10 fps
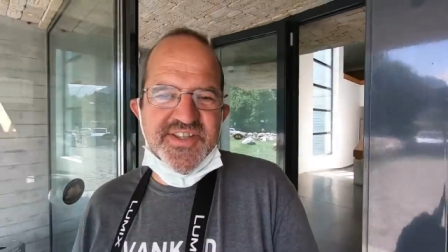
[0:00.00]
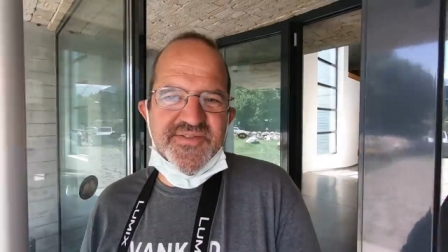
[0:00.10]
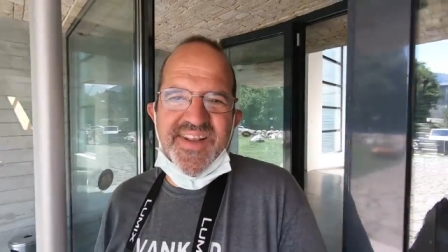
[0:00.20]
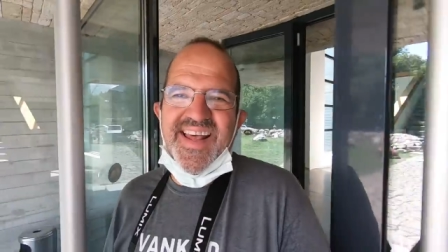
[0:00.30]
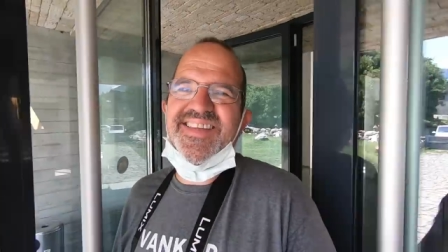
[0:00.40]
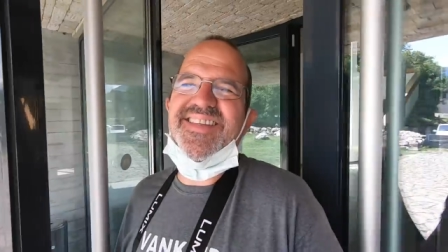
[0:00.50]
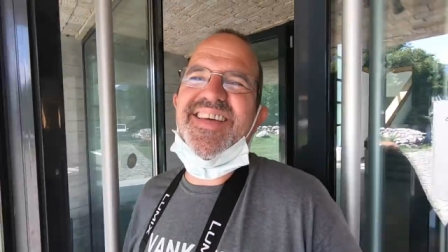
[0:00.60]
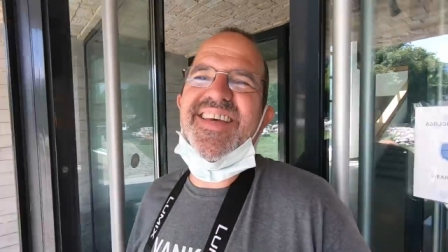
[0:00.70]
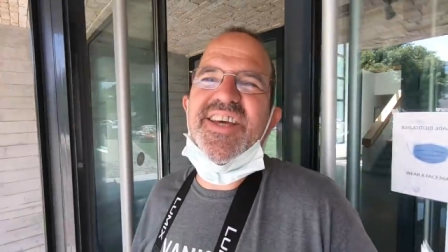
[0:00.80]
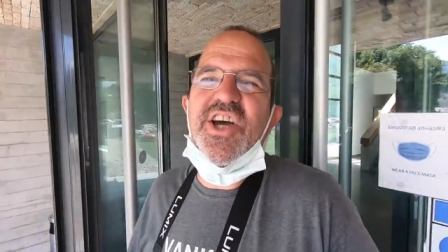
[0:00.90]
the
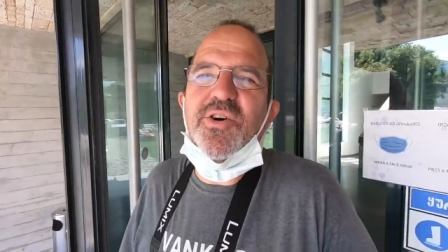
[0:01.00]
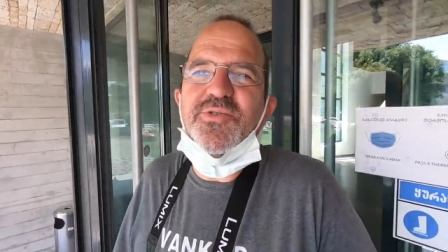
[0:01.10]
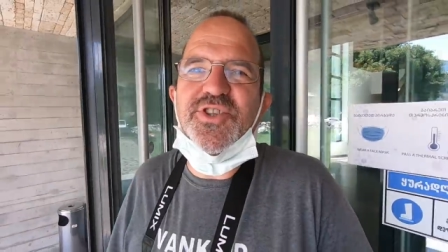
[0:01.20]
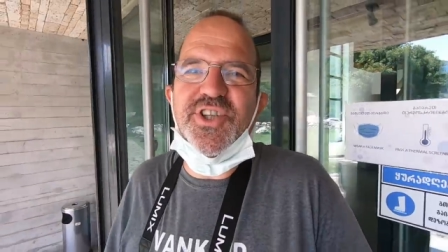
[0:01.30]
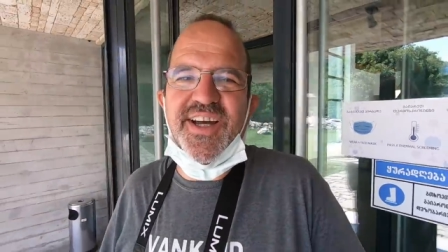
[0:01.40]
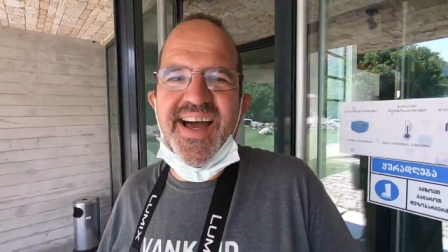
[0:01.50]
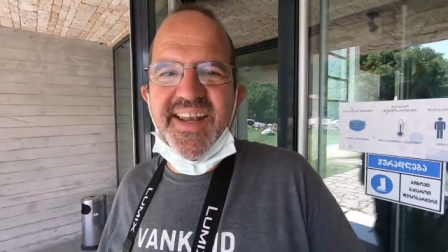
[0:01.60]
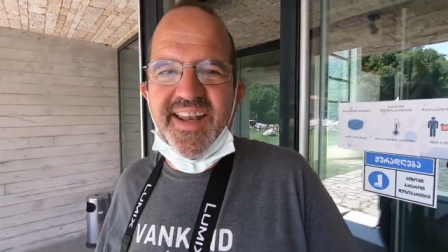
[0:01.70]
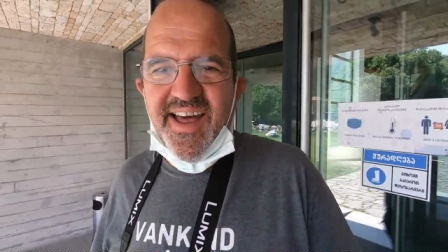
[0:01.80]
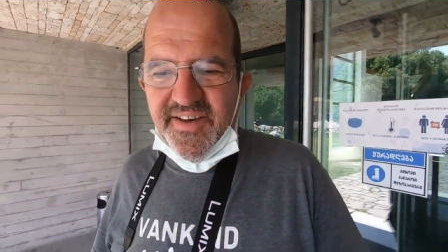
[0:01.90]
Svaneti culture
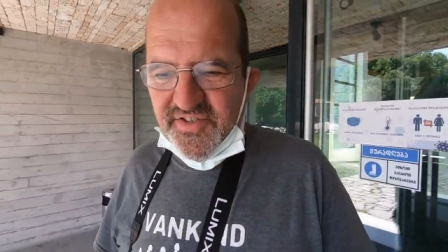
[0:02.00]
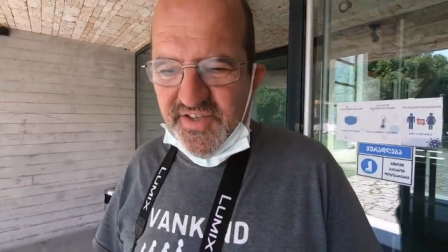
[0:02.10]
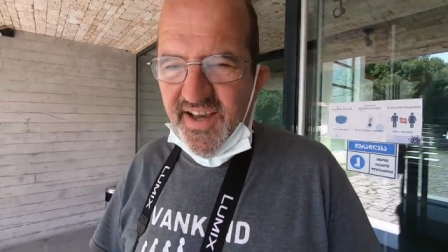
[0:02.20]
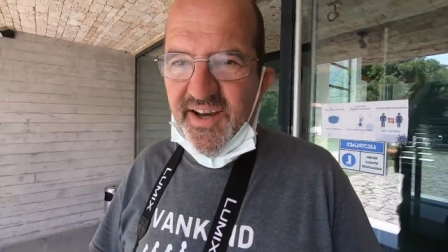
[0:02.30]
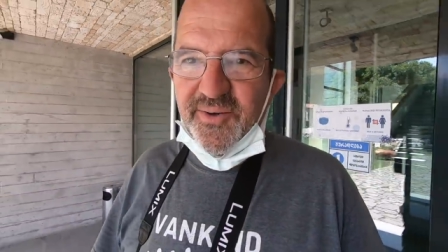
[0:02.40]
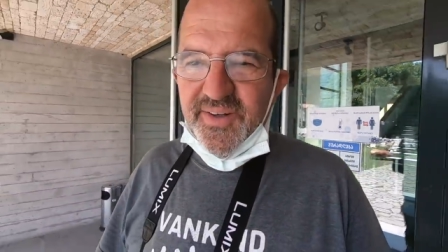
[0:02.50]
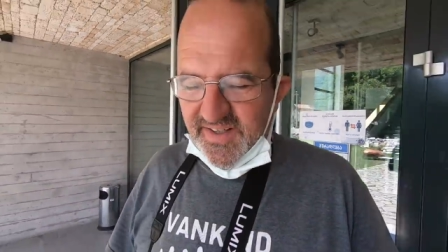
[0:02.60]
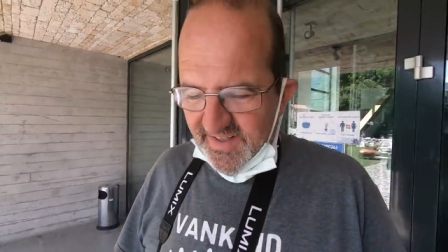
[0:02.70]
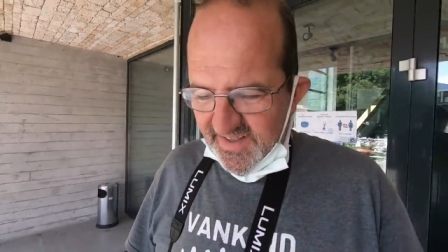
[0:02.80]
and lifestyle